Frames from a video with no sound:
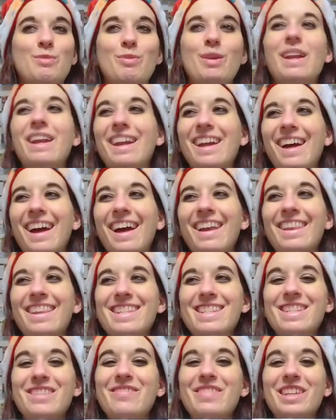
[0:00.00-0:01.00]
this
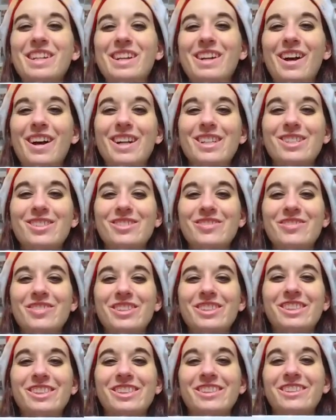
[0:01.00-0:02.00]
has been a
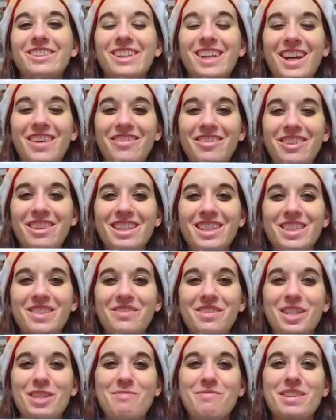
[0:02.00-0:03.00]
controversial cover this
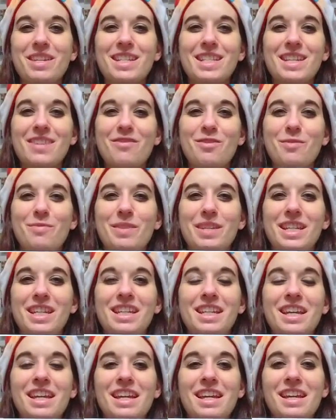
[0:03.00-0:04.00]
week because
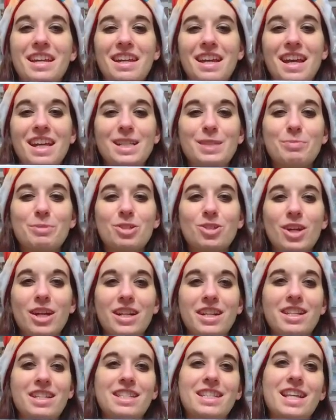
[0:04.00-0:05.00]
everybody has been trying
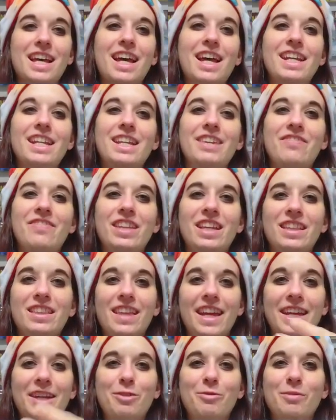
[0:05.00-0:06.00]
to decide if they
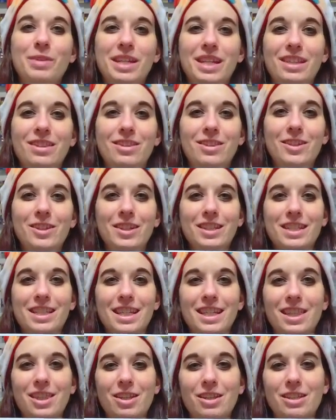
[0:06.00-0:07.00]
like when it looks
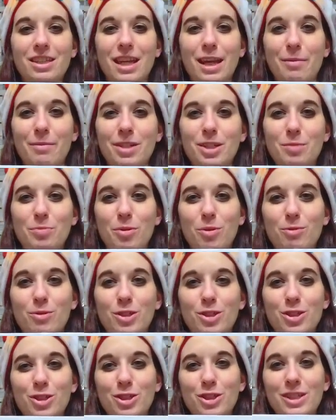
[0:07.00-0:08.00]
like the damaged
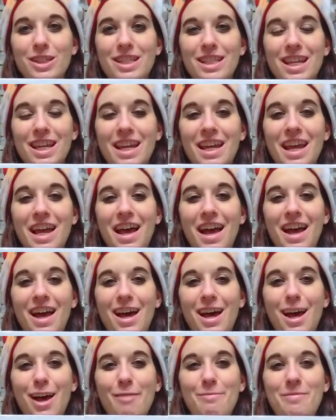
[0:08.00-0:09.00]
posters
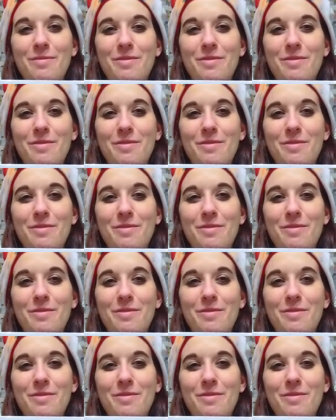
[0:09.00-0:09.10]
um,